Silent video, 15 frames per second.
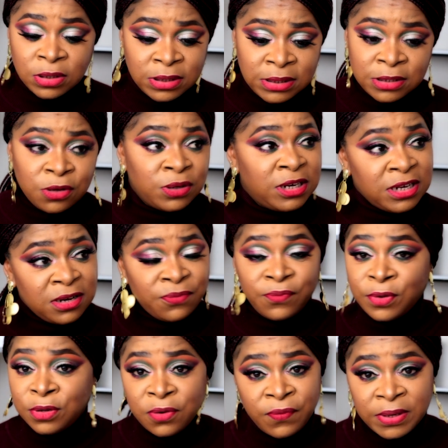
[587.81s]
studying in
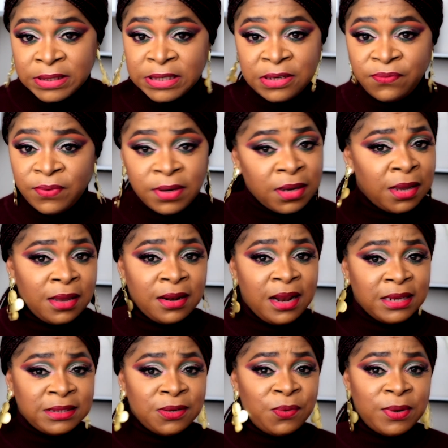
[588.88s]
front of the TV.
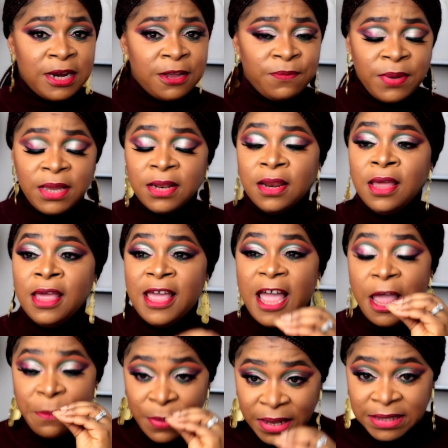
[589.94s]
That's not what I mean.
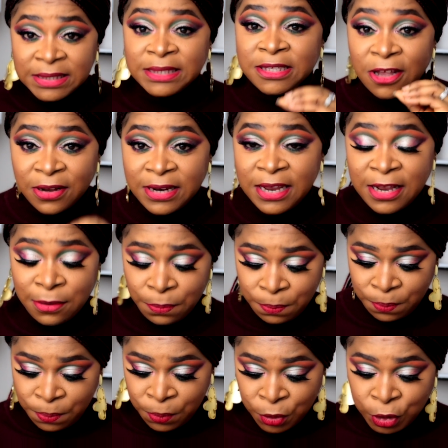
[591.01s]
I mean studying,
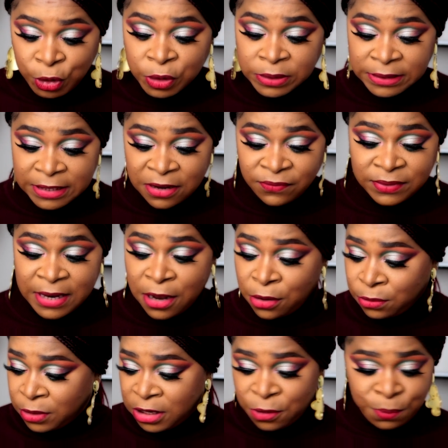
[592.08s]
put yourself
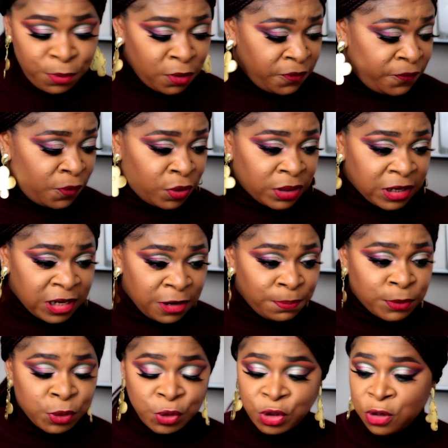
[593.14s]
down, keep your phone, keep
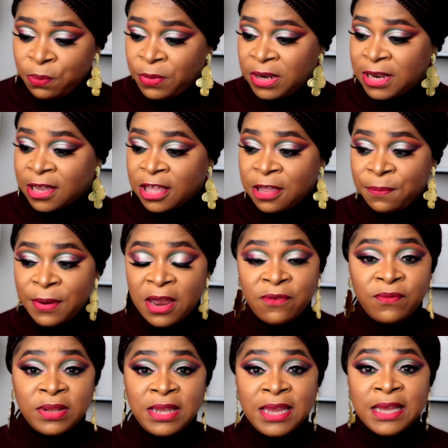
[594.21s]
social media, keep
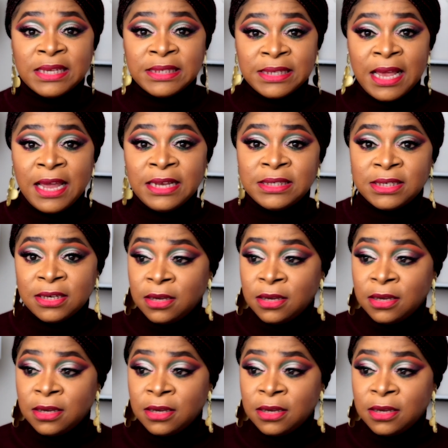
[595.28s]
everything aside,